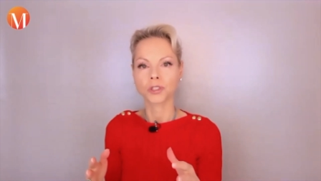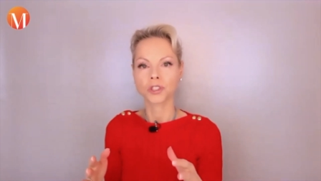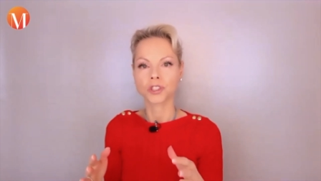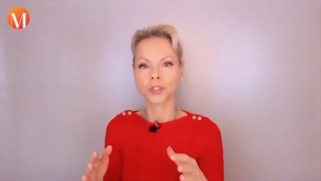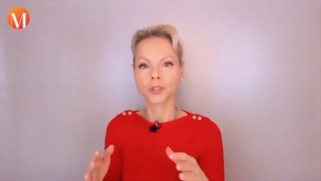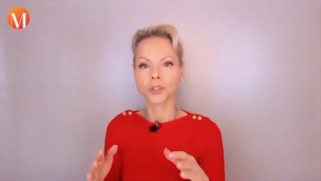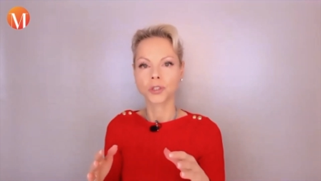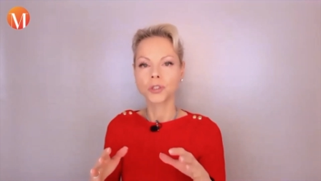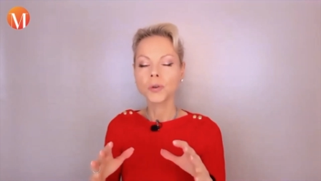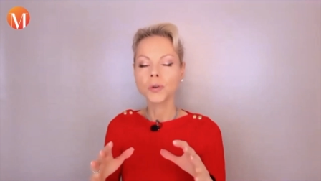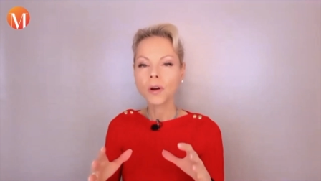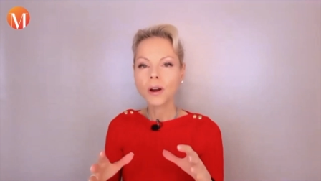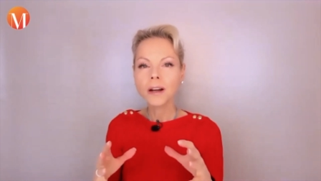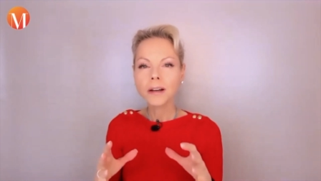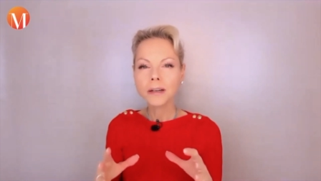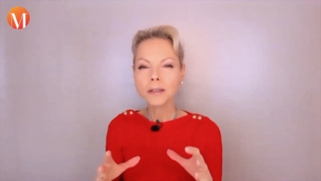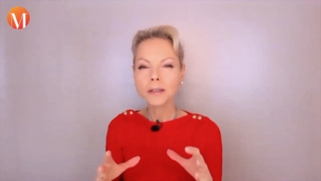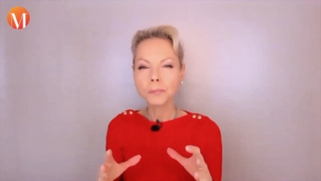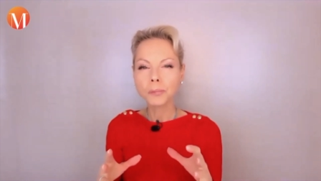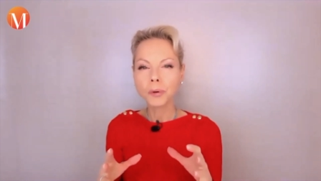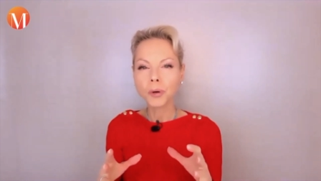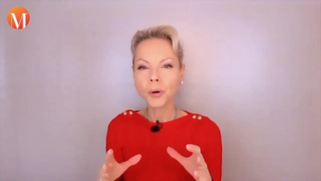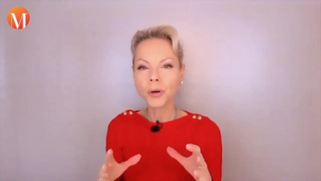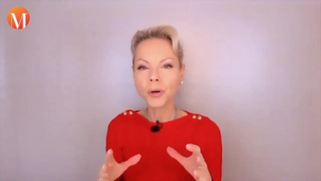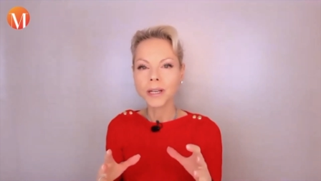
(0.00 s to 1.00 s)
So you are at a
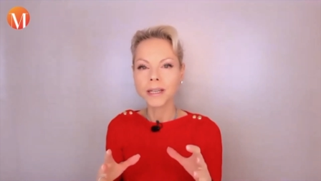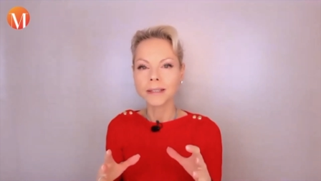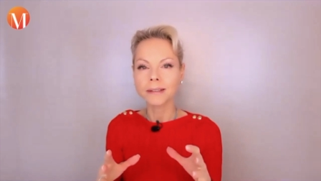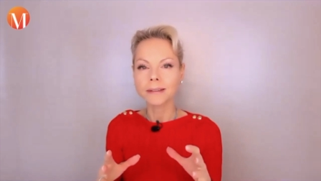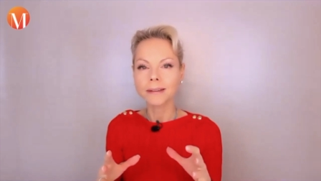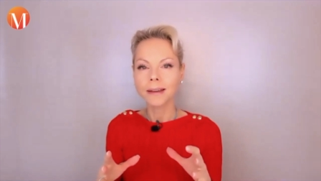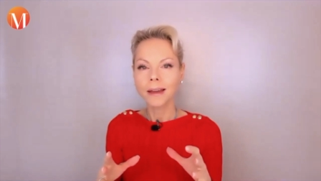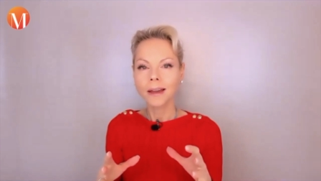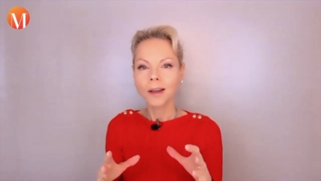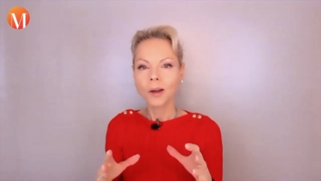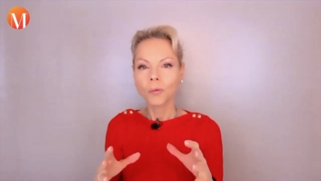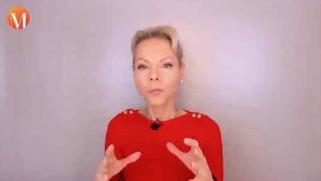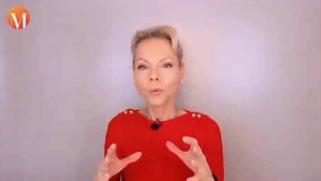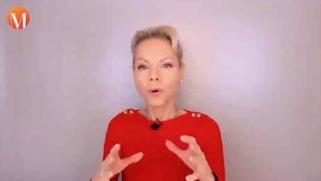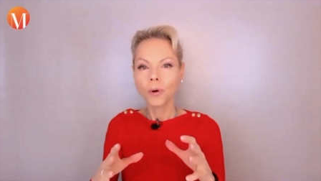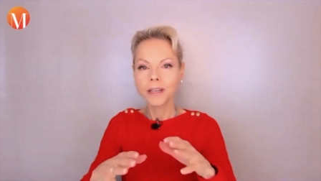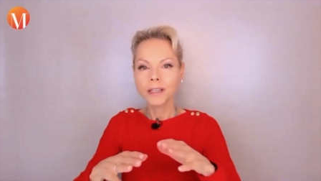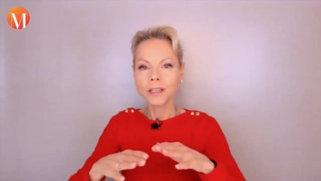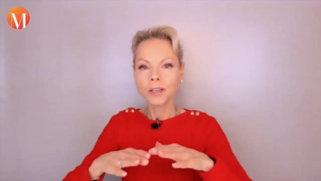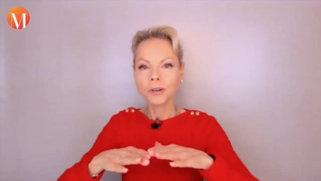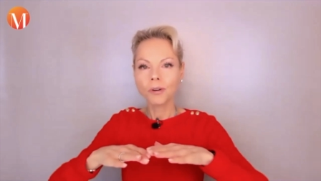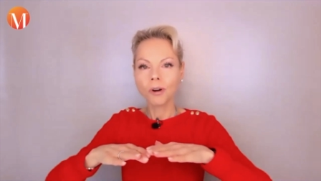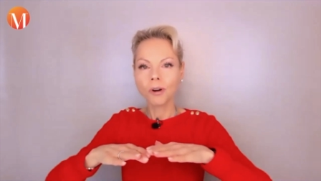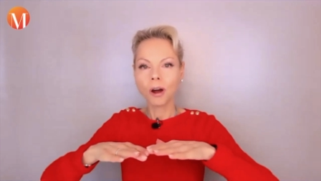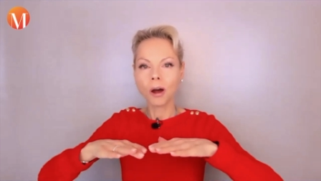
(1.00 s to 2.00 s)
point where
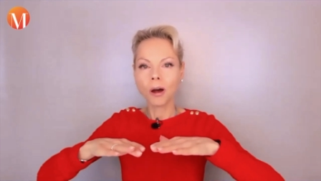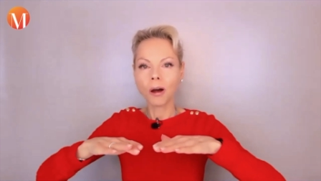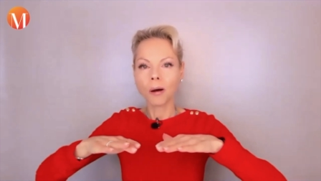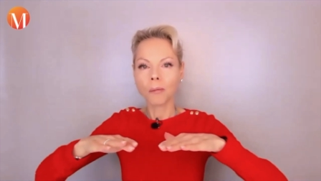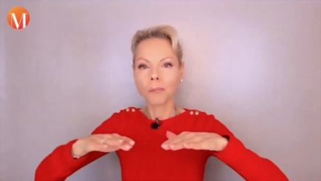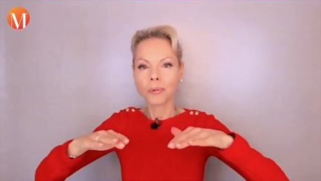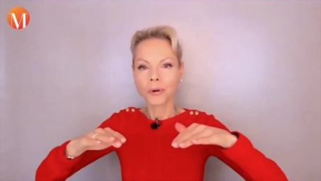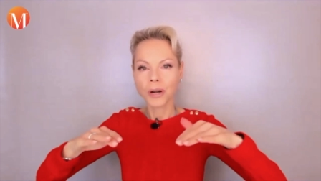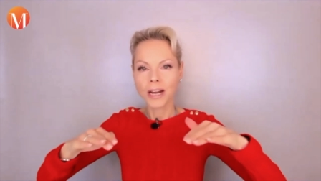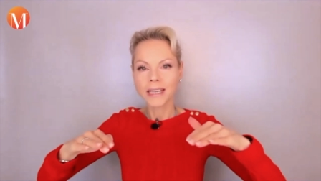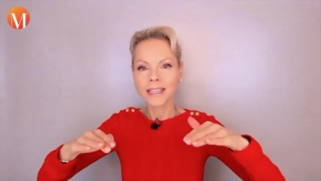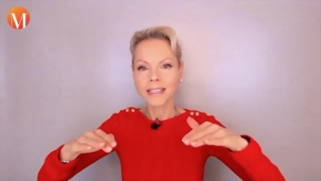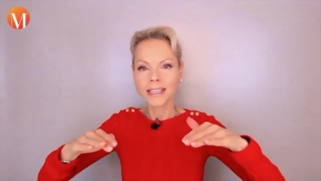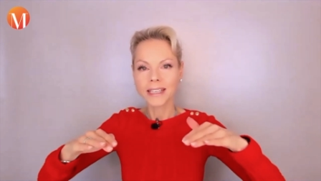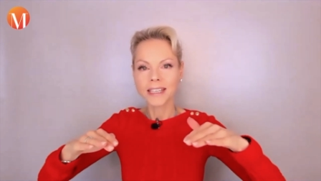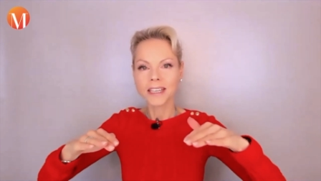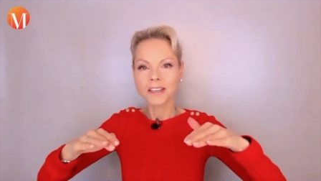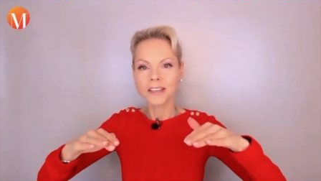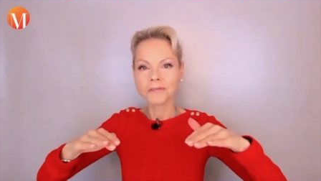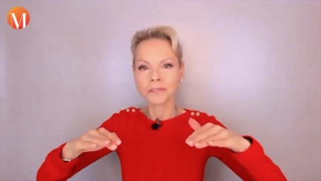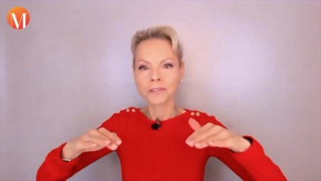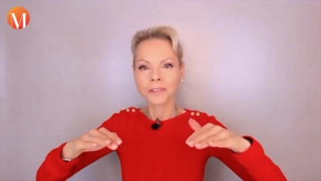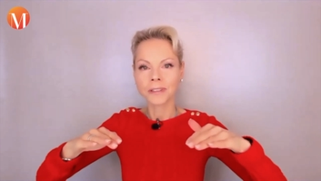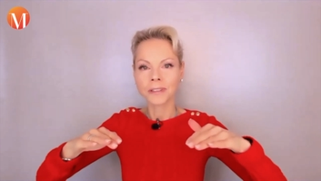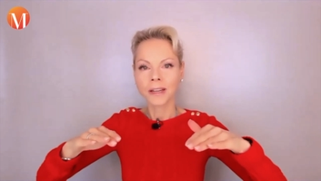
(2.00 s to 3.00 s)
you are break
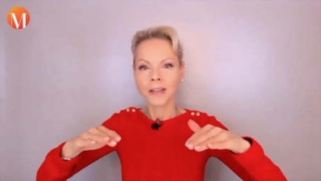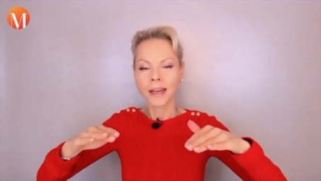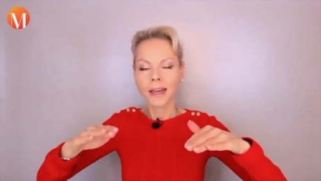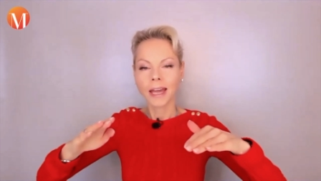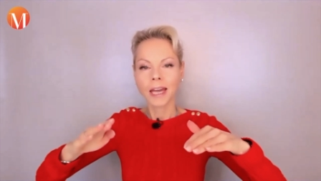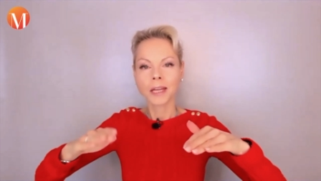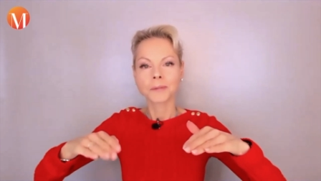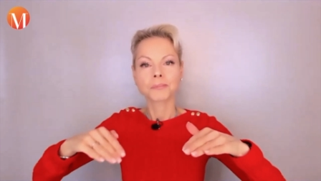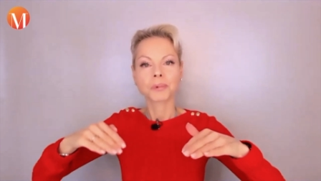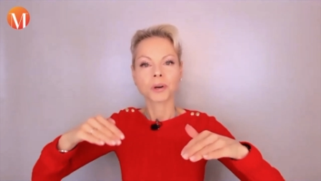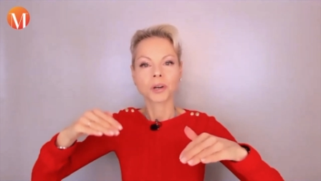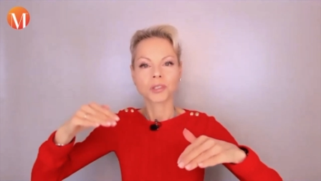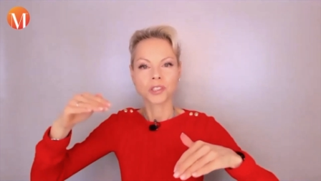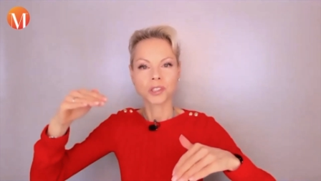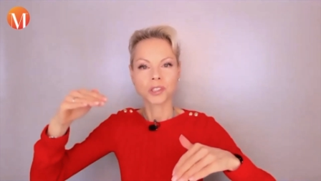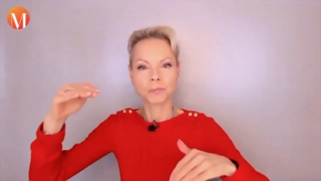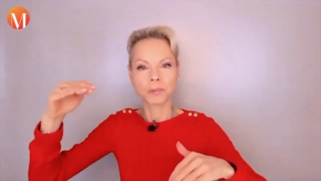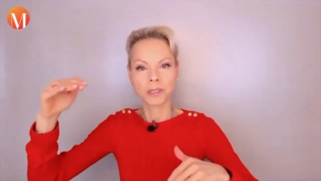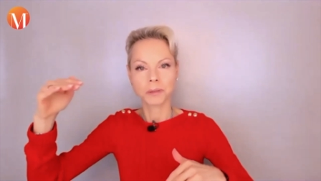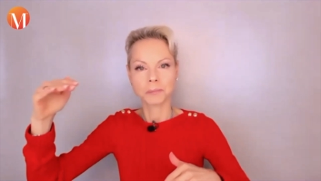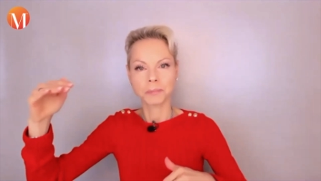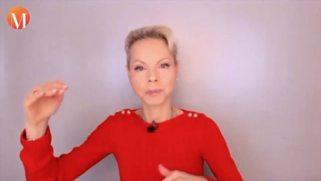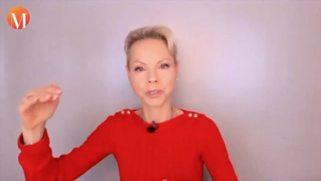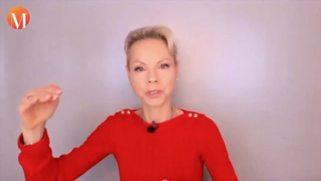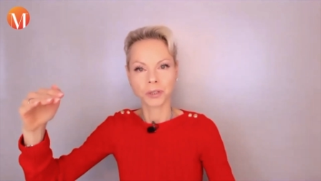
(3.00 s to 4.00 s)
even and
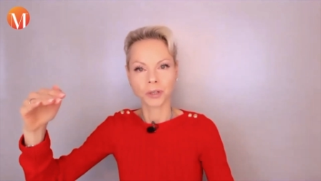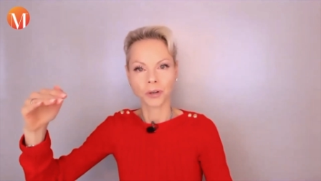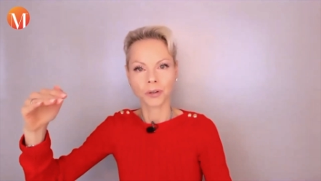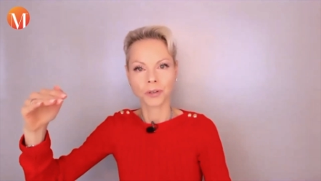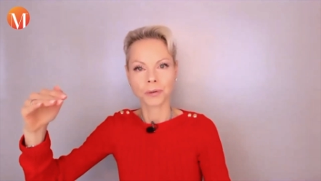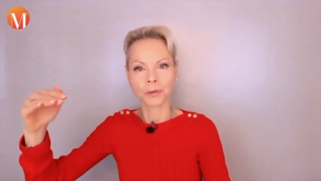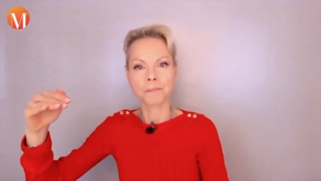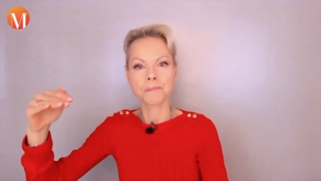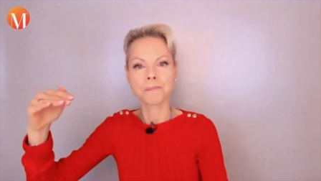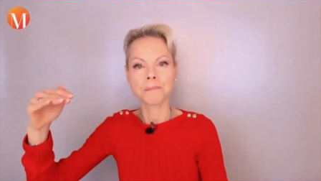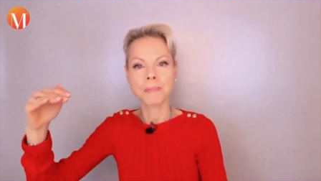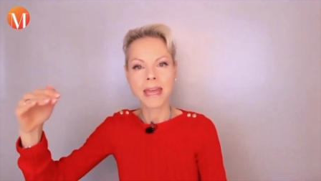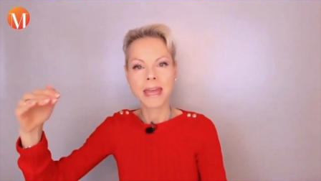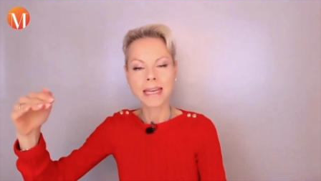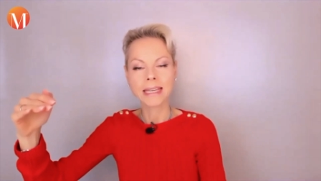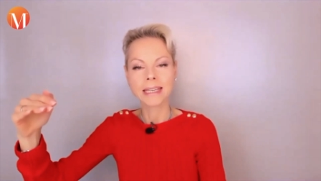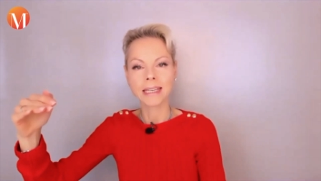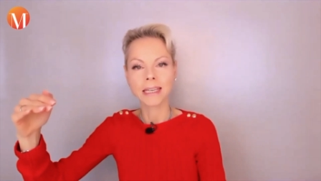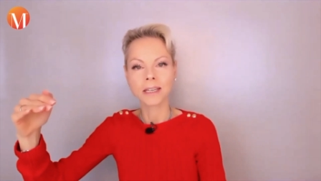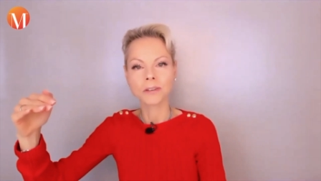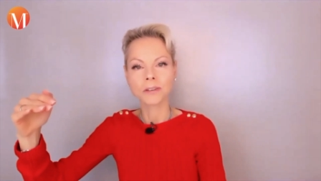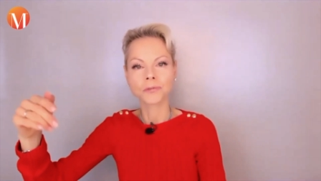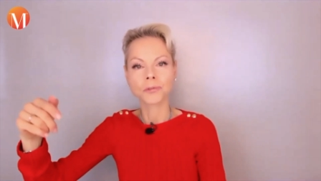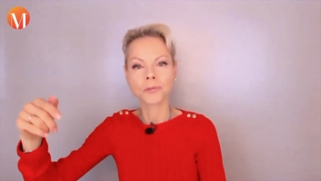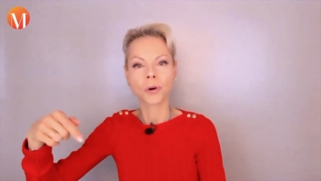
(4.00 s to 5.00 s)
possibly beyond,
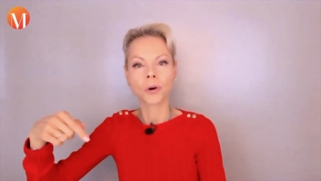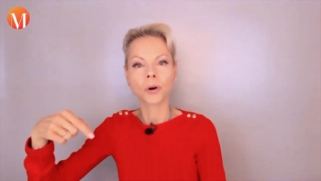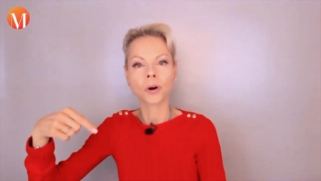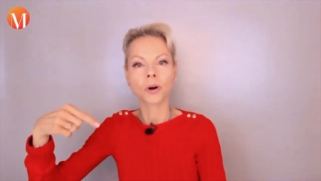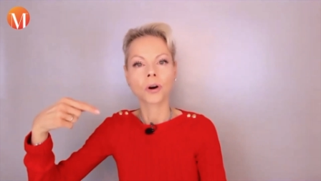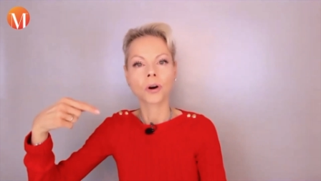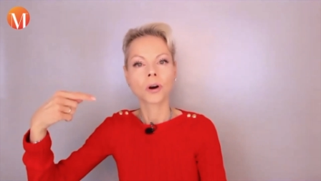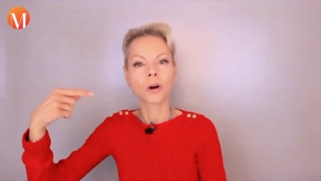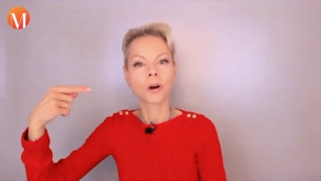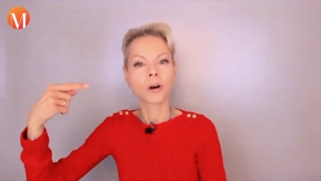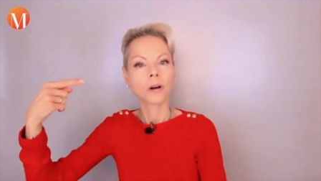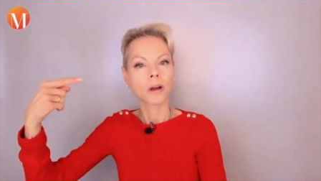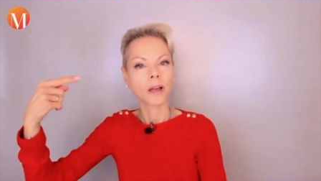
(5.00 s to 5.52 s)
making for